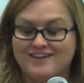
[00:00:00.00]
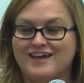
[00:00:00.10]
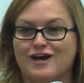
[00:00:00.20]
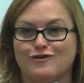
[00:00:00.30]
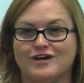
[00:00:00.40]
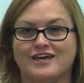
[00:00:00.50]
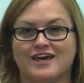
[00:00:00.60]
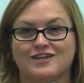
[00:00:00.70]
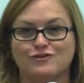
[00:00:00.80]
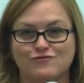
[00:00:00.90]
Now,
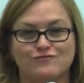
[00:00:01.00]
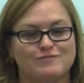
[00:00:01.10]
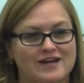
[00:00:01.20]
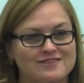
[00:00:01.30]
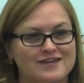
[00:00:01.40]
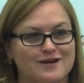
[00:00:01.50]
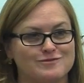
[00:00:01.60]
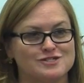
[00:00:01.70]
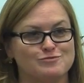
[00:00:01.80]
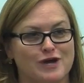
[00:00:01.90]
again, you might think
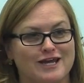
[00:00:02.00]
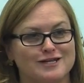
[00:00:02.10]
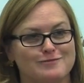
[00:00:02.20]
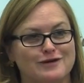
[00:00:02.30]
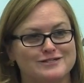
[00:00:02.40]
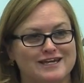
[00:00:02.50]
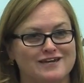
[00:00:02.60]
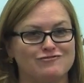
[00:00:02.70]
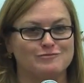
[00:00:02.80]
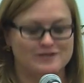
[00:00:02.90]
I'm just bragging about Dave,